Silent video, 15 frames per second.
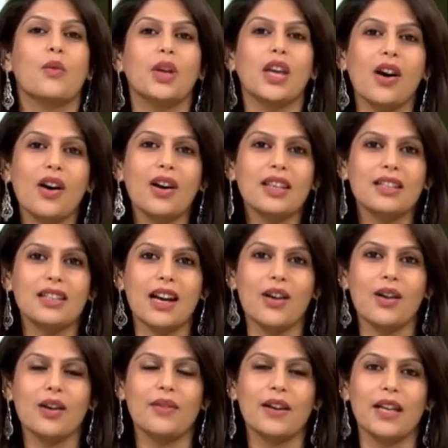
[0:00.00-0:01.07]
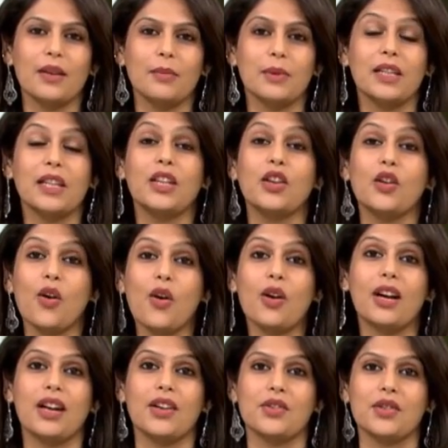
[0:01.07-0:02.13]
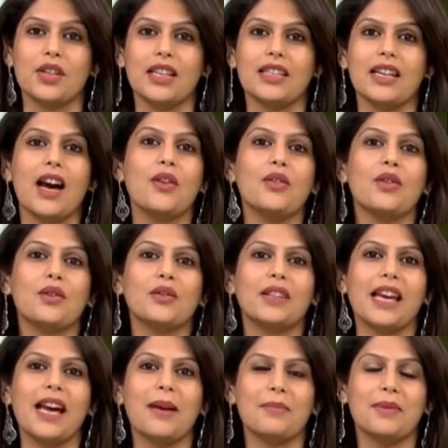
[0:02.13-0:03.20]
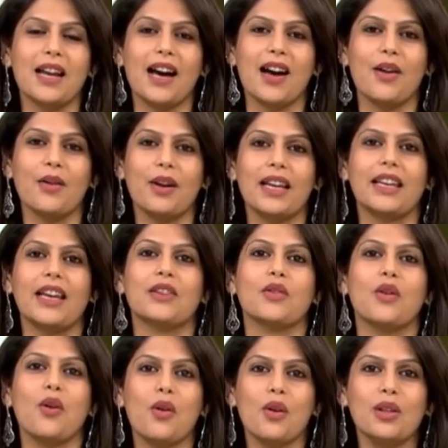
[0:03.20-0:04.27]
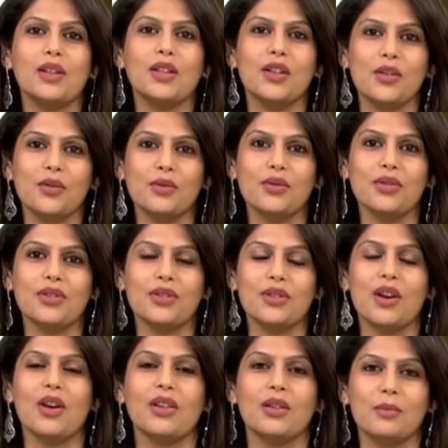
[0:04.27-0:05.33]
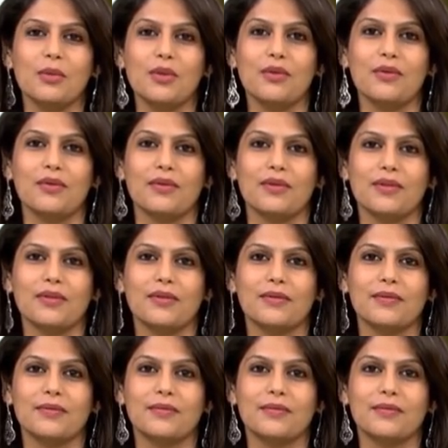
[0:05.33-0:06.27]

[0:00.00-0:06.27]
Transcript: Vyond is now available in your country. Download the app now and get all the news on the move.